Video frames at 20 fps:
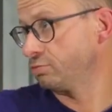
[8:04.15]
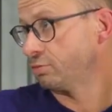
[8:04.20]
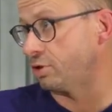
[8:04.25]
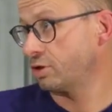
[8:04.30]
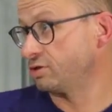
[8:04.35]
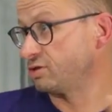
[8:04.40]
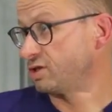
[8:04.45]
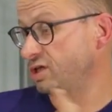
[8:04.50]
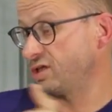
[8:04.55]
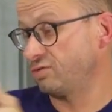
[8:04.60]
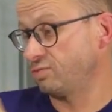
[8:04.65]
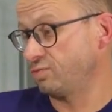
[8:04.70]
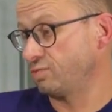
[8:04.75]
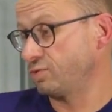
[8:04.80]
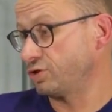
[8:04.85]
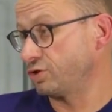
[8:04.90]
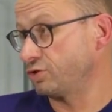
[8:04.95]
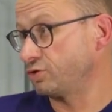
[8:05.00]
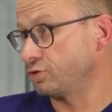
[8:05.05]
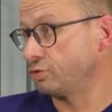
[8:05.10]
and then
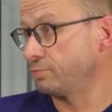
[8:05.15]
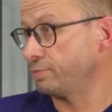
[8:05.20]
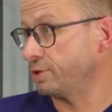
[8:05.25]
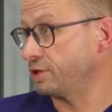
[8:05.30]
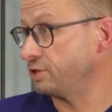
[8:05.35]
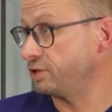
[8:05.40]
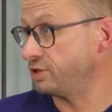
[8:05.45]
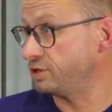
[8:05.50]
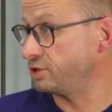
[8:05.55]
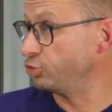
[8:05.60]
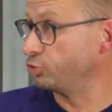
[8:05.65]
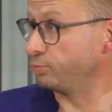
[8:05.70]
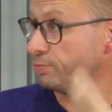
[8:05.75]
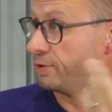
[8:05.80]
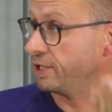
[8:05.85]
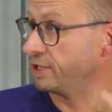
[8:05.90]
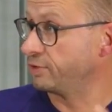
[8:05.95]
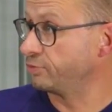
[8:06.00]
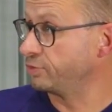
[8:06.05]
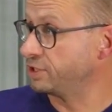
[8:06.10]
the second part is you
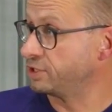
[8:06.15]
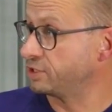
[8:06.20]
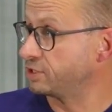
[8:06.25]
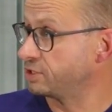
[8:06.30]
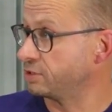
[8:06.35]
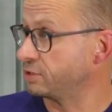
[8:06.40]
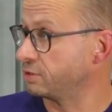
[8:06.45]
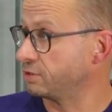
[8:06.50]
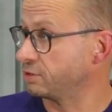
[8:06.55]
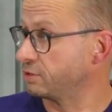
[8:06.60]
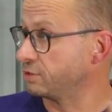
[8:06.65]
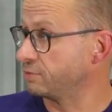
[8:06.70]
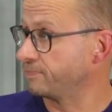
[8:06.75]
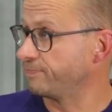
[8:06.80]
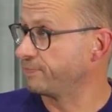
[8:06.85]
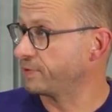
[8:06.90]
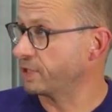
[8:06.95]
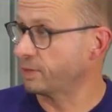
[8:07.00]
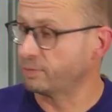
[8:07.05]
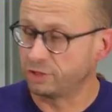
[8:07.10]
play with,
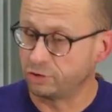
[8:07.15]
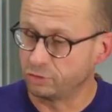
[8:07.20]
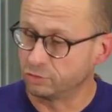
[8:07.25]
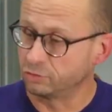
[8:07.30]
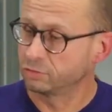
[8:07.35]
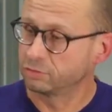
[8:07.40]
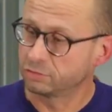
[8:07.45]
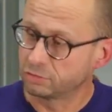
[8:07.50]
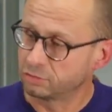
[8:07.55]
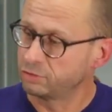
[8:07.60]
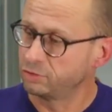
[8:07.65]
you